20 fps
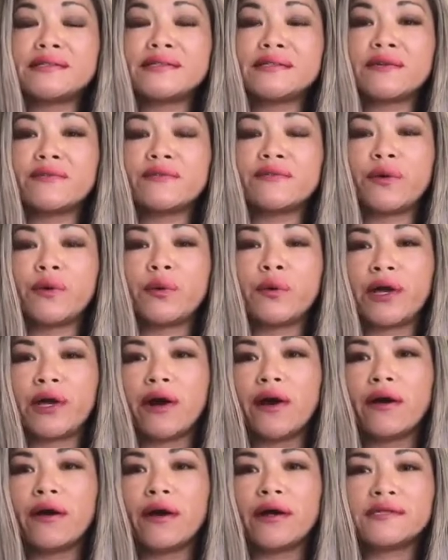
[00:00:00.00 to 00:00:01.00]
of who we
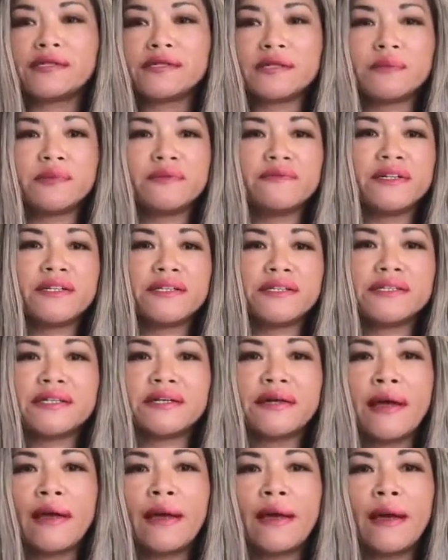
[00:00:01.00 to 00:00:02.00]
are. And some of us
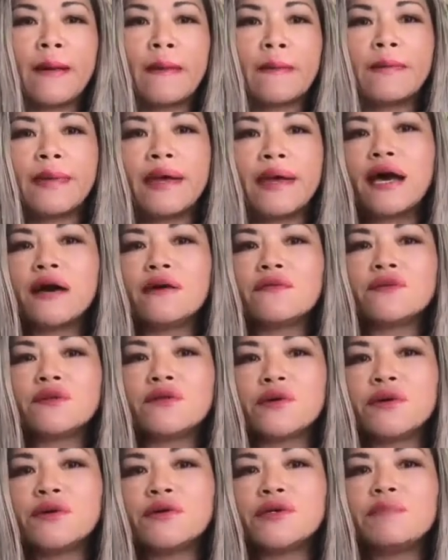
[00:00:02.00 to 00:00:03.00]
may have
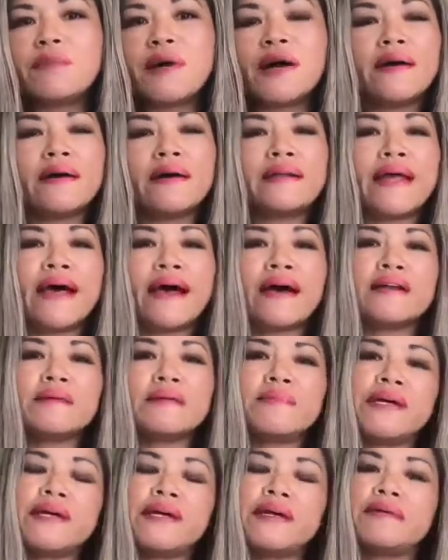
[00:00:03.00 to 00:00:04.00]
learned about
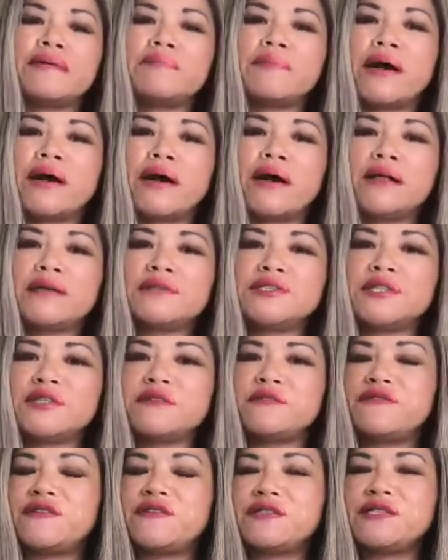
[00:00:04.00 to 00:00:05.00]
anatomy and biology
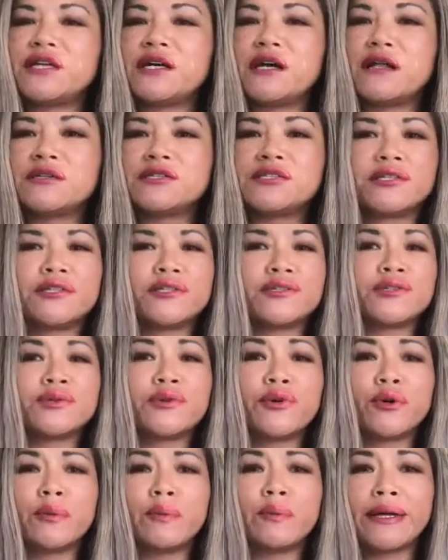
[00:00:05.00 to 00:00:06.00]
and physiology in
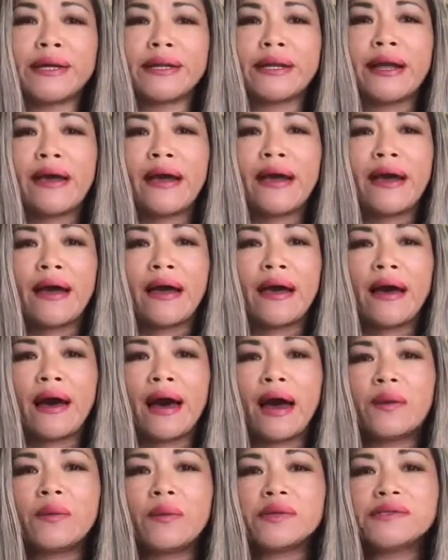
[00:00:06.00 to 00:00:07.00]
school, but
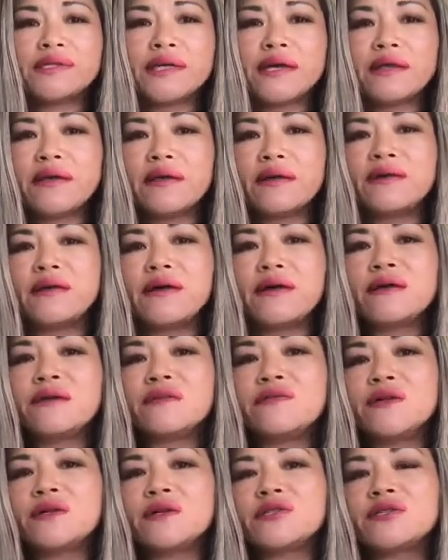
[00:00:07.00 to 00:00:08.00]
I would say that none
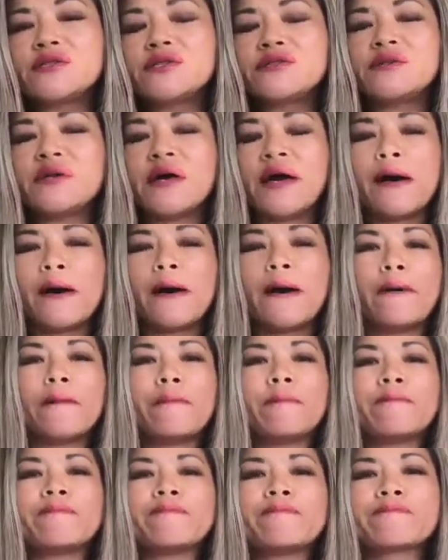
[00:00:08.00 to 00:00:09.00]
of us
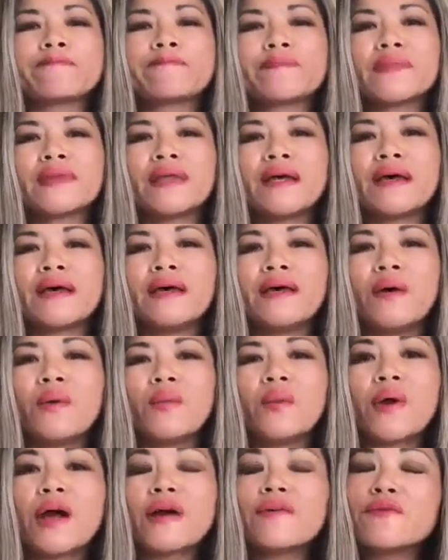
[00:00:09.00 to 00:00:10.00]

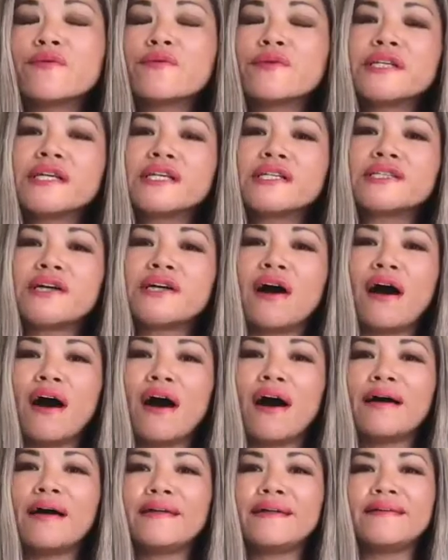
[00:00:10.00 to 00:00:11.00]
were ever really
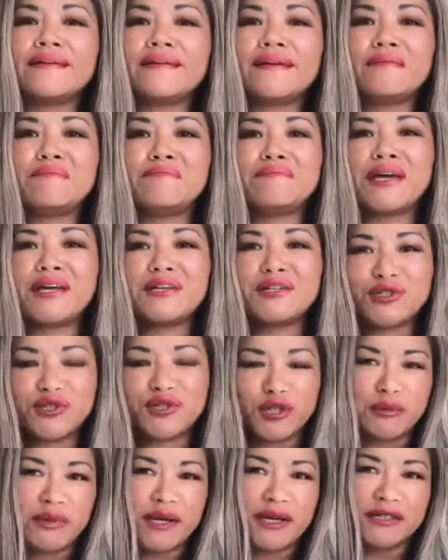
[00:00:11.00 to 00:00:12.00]
taught in
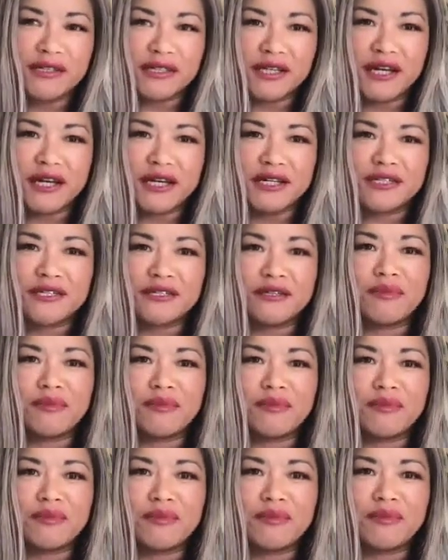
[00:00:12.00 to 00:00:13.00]
mainstream education
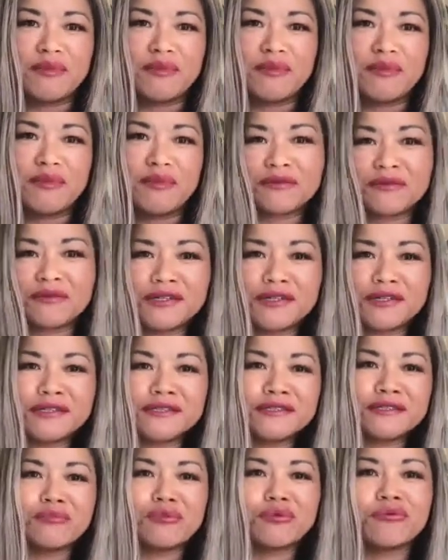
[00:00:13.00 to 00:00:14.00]
about chakras
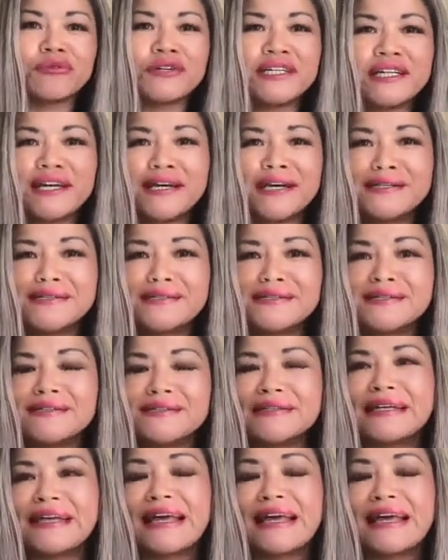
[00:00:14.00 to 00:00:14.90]
and meridians and